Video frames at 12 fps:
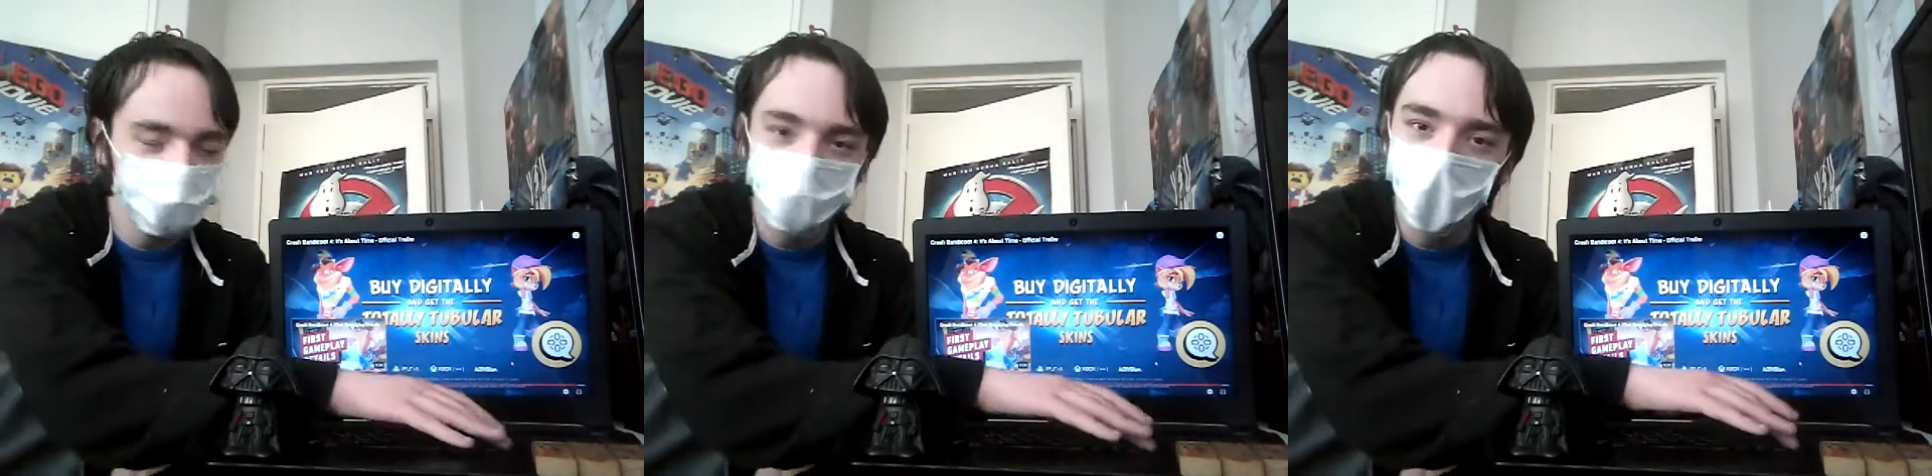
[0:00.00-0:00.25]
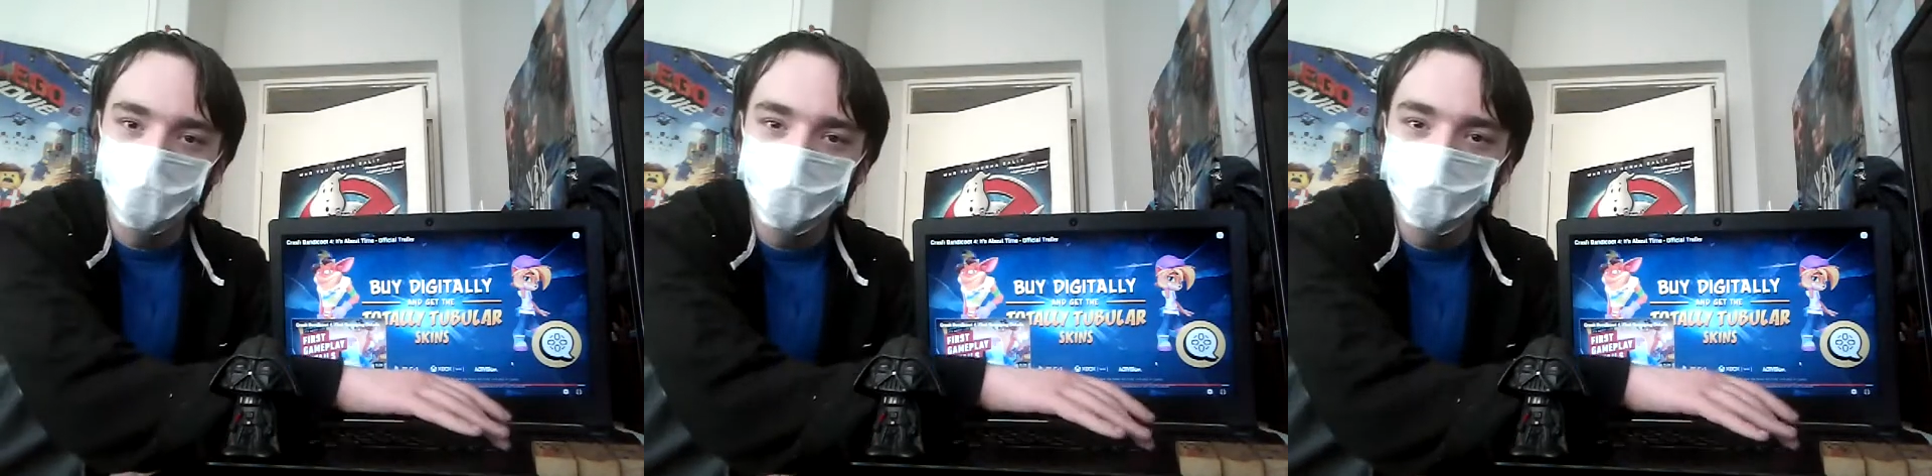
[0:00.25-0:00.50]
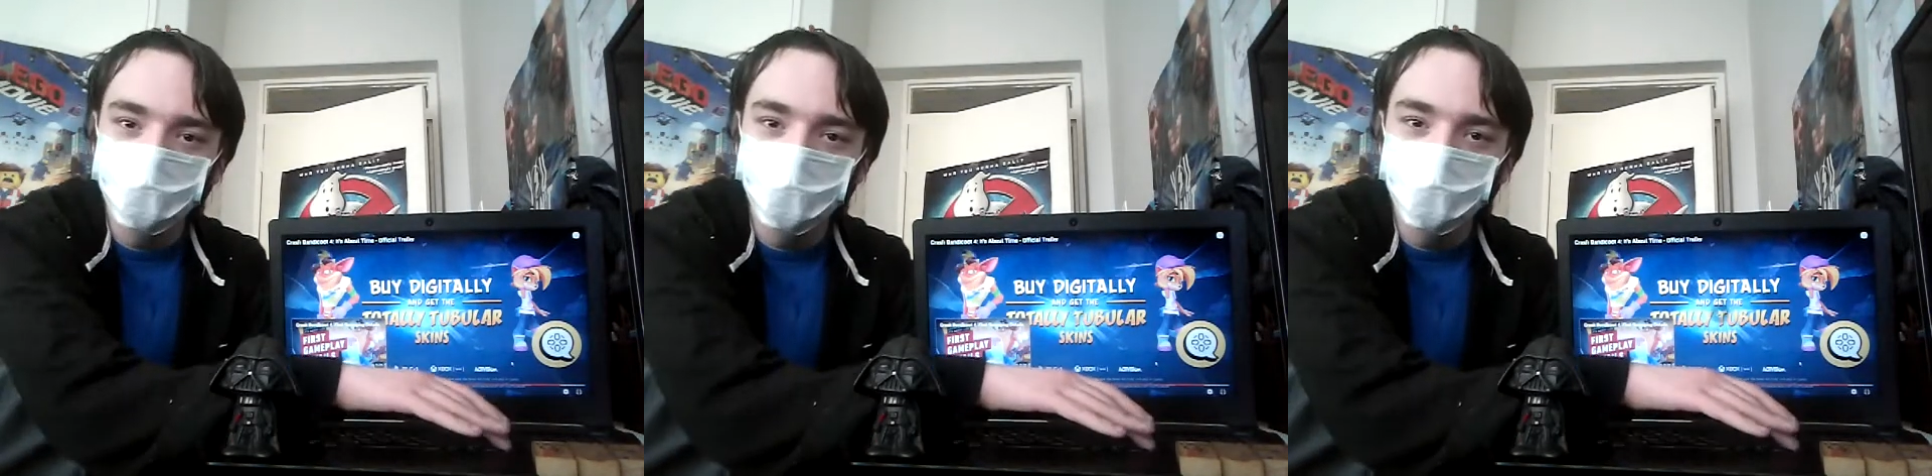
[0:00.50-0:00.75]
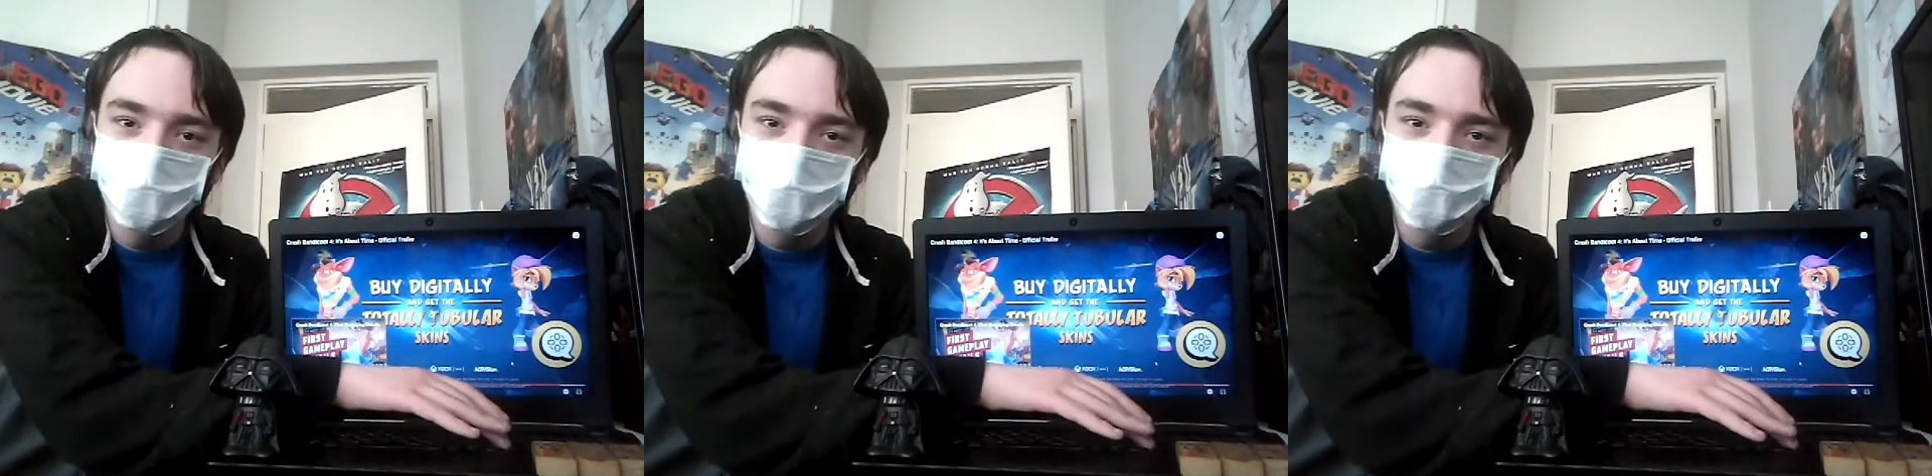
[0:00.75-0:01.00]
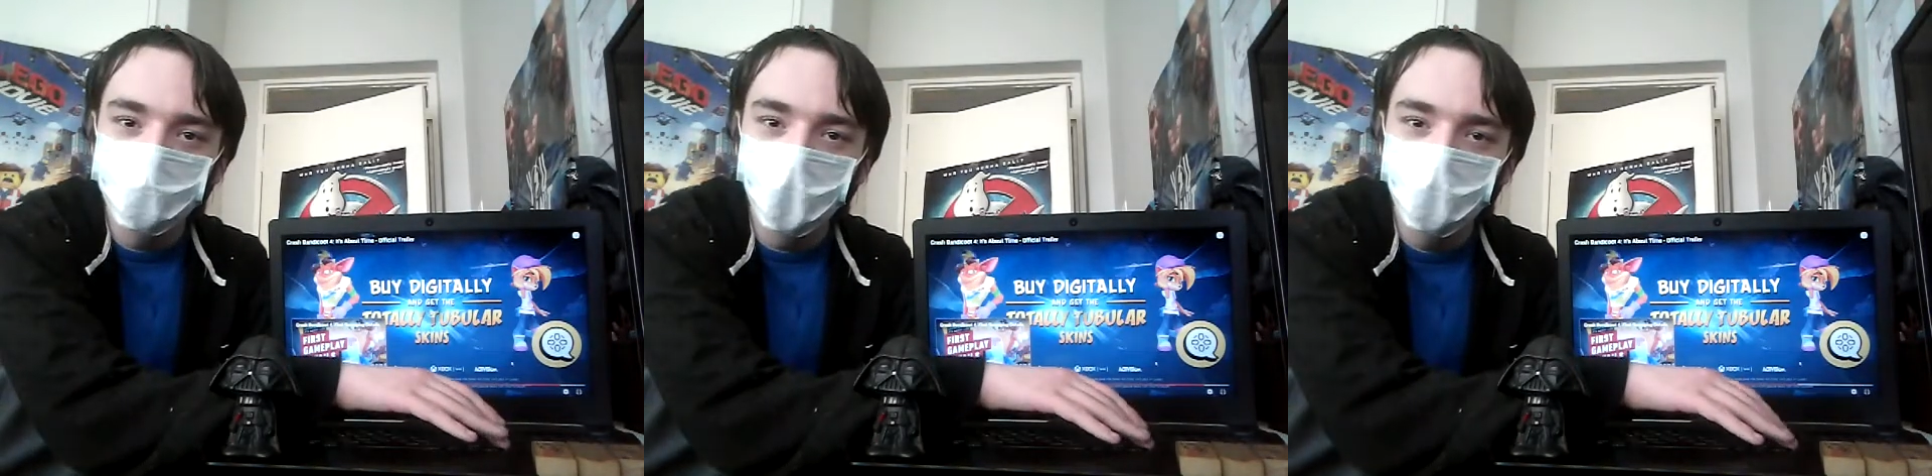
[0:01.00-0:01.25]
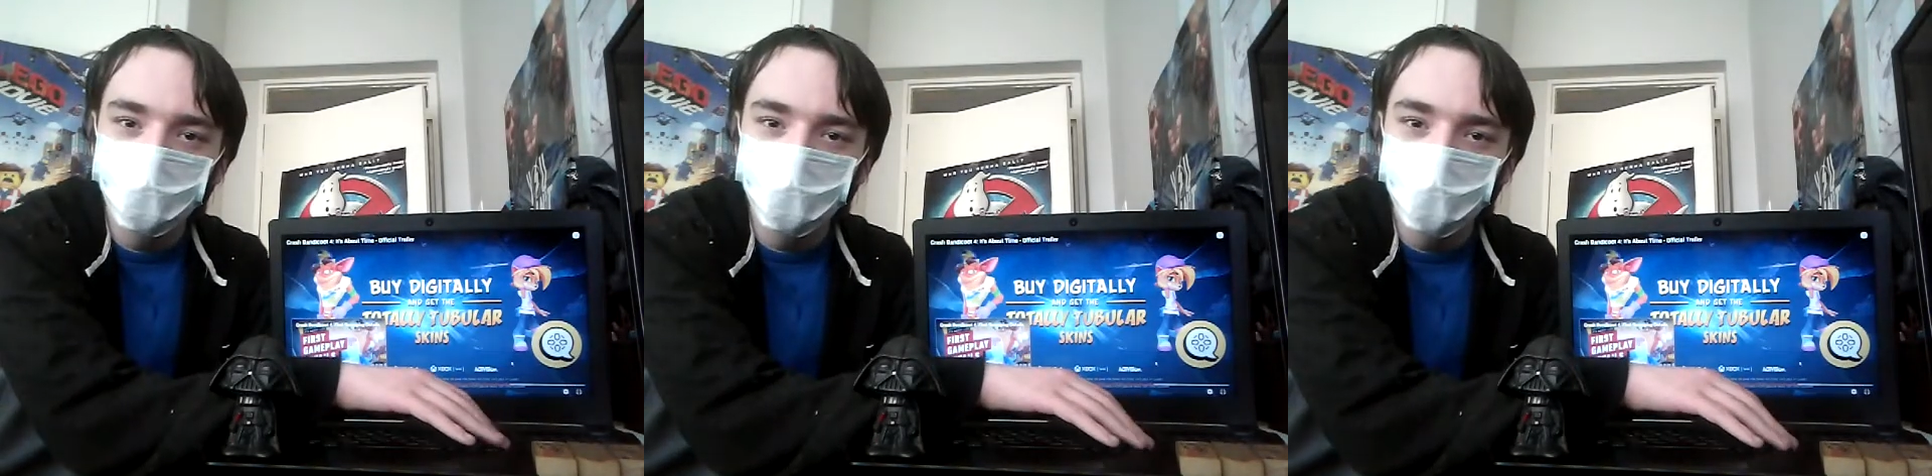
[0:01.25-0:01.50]
dinosaurs in this
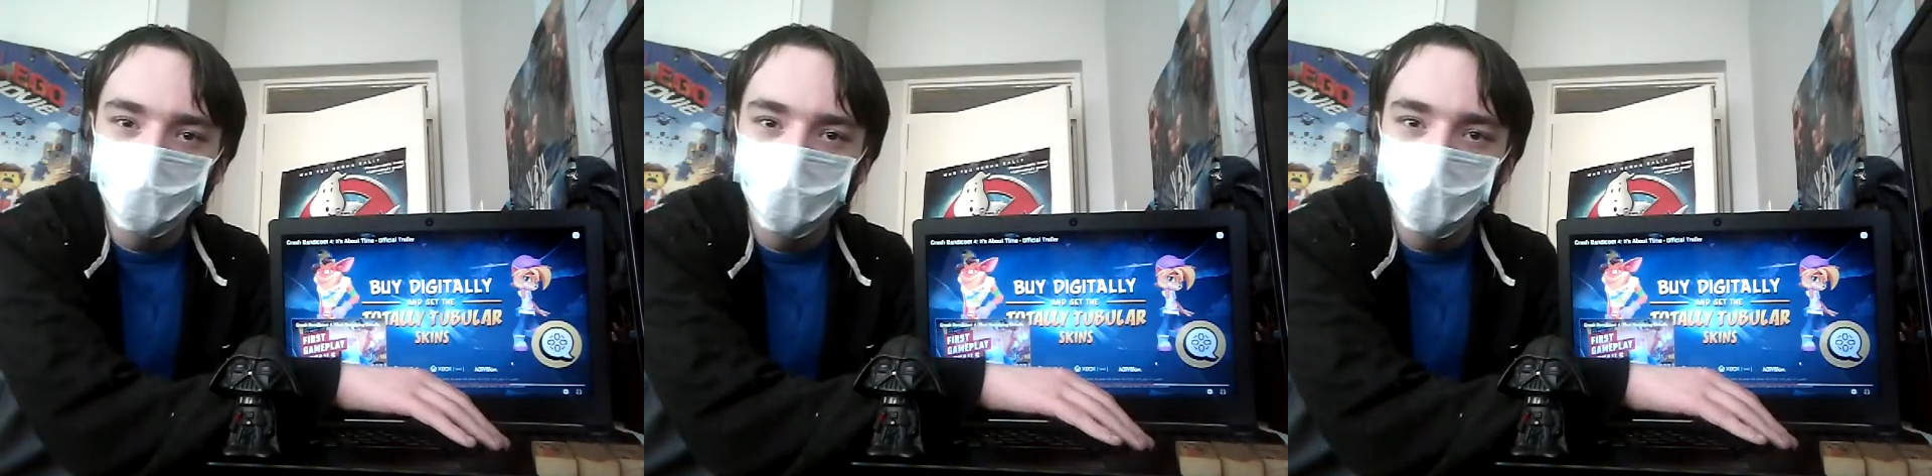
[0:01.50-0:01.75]
game?